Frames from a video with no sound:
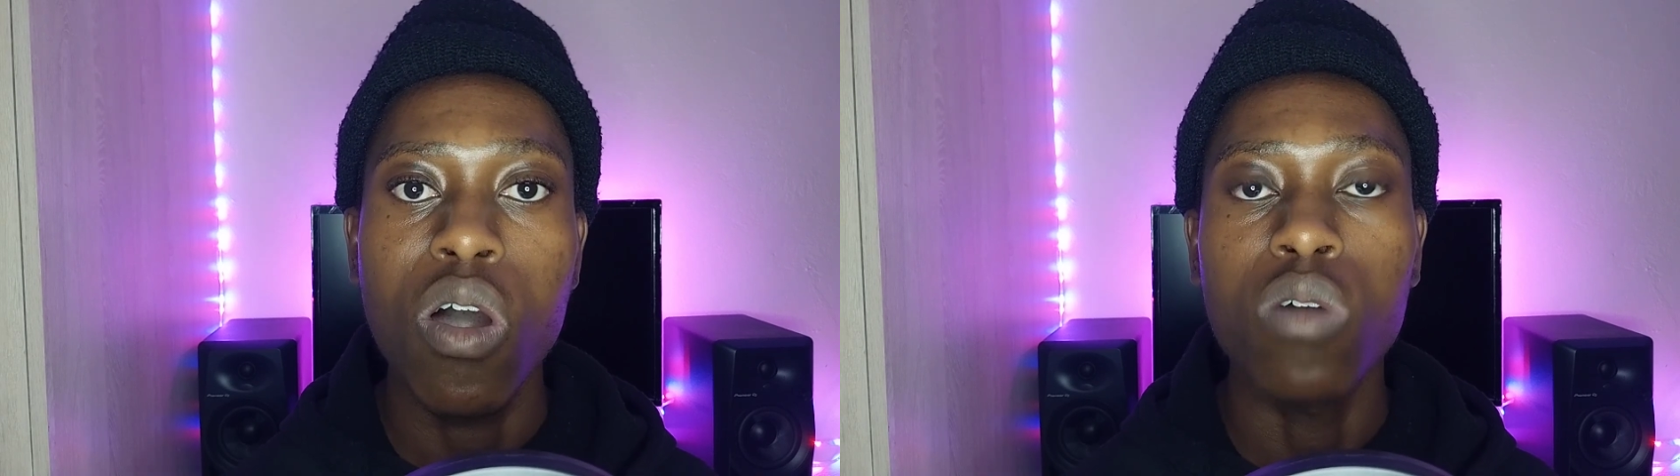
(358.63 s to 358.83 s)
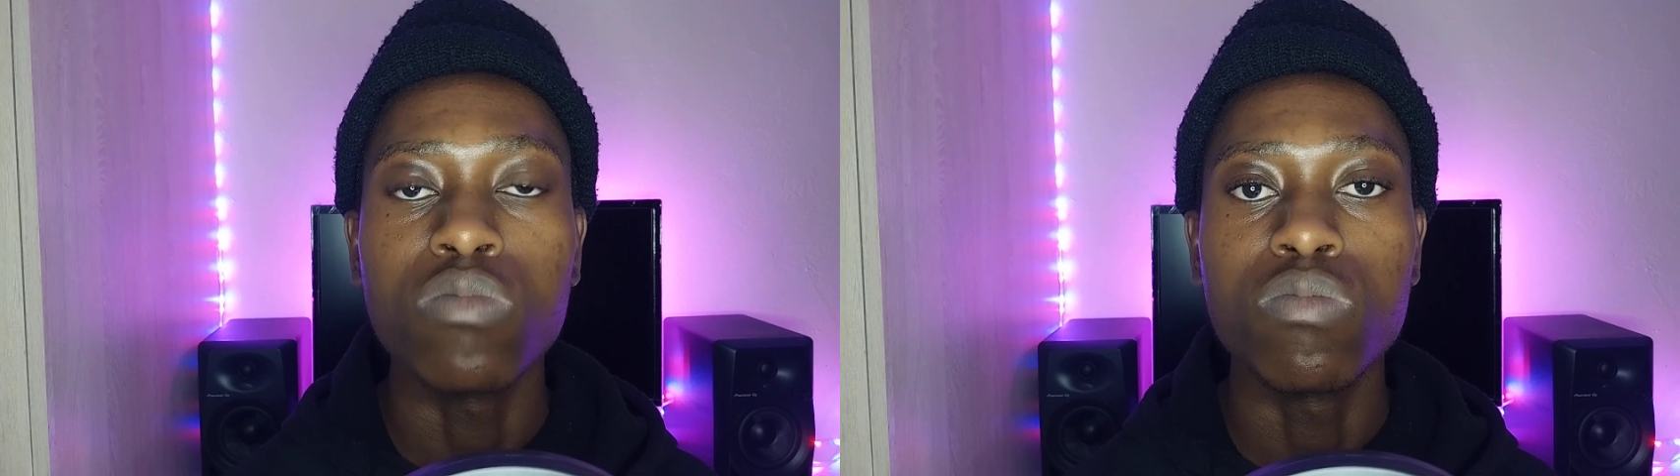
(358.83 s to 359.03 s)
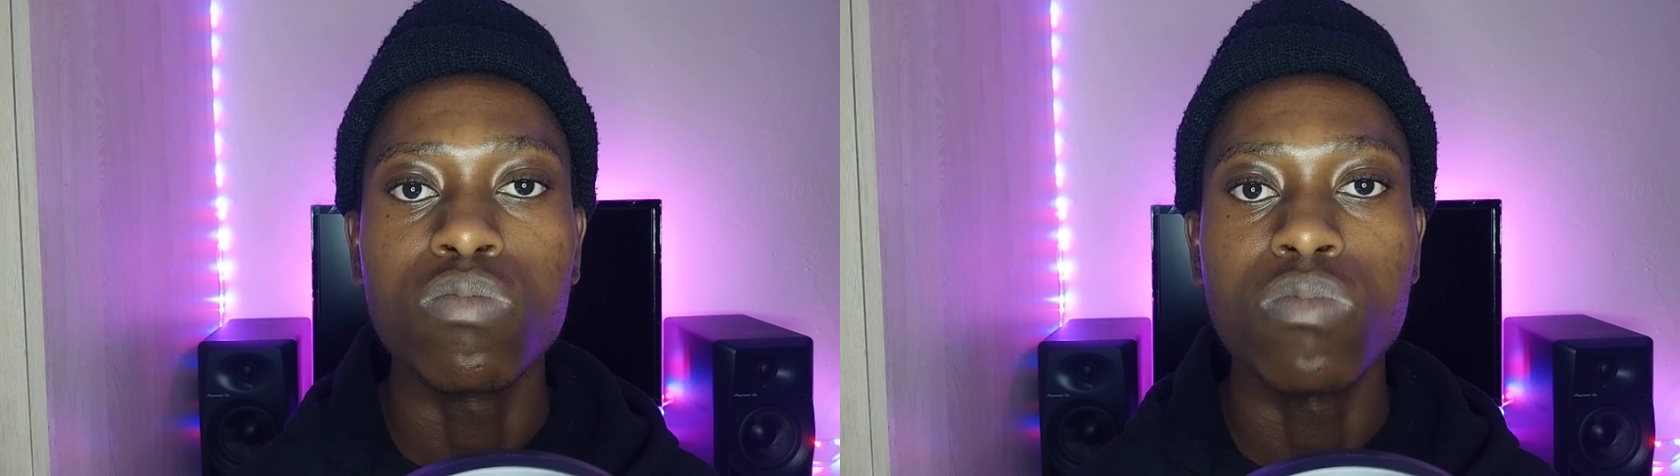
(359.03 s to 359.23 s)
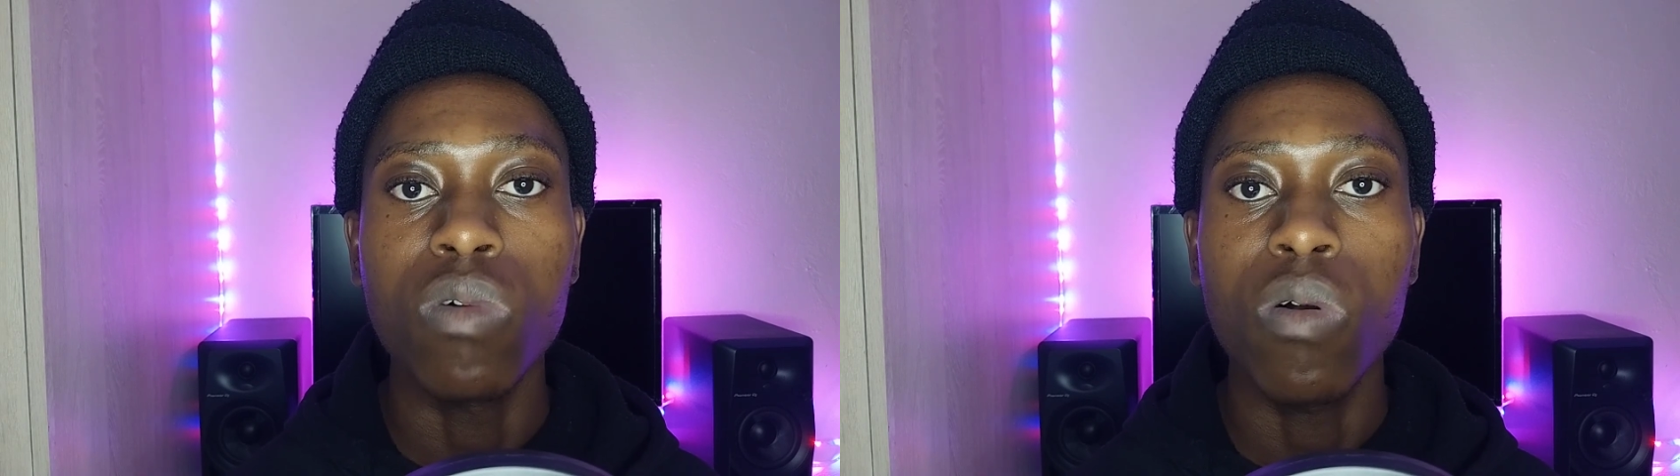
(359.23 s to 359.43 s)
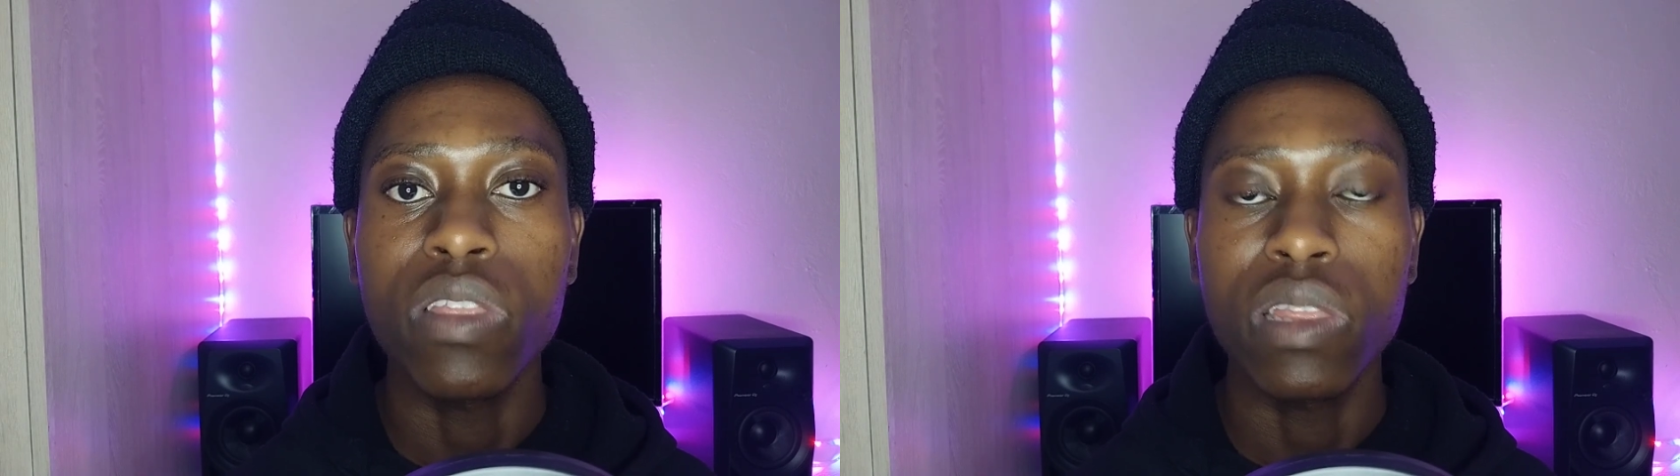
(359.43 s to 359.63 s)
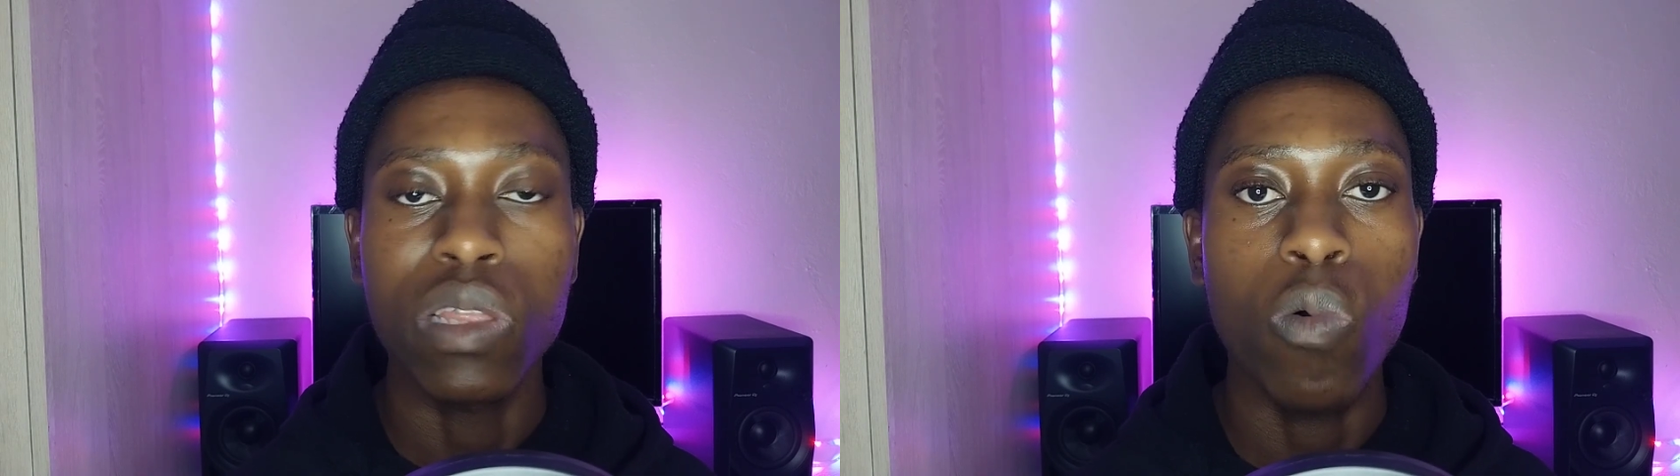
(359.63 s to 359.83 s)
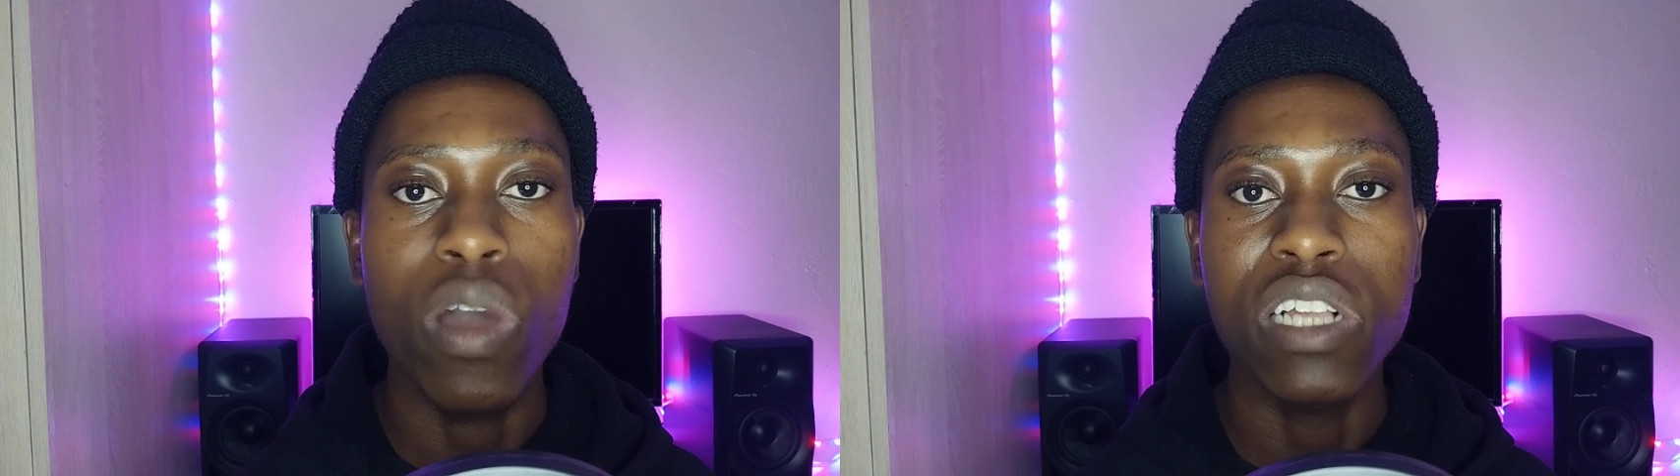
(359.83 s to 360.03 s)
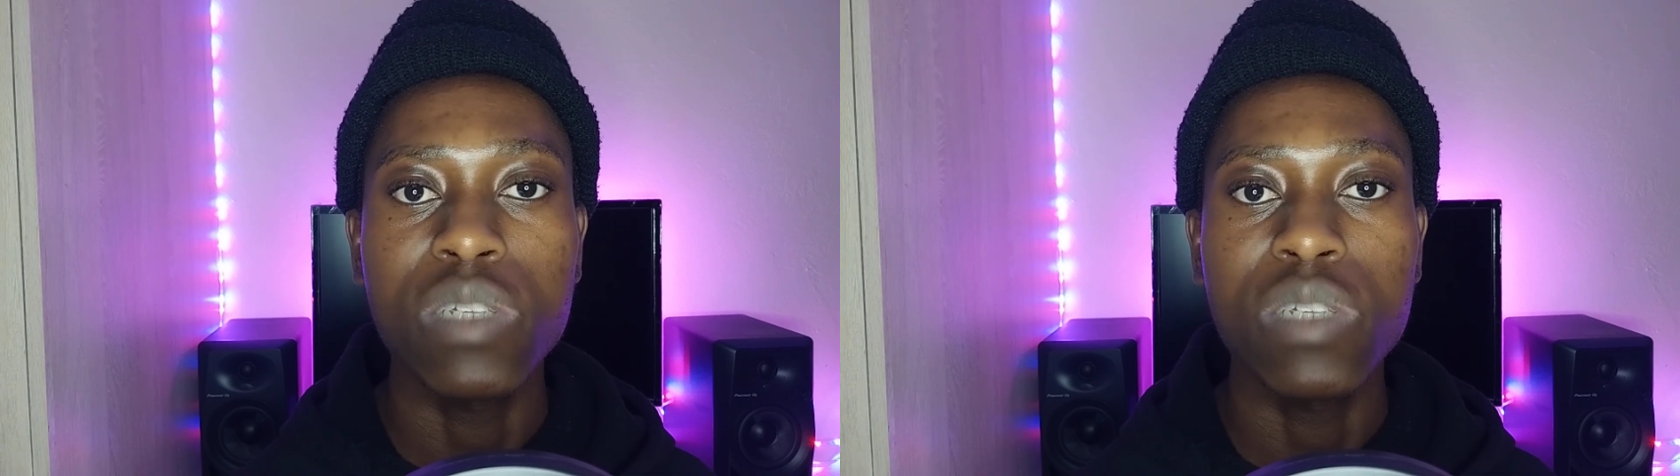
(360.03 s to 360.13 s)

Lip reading: on the work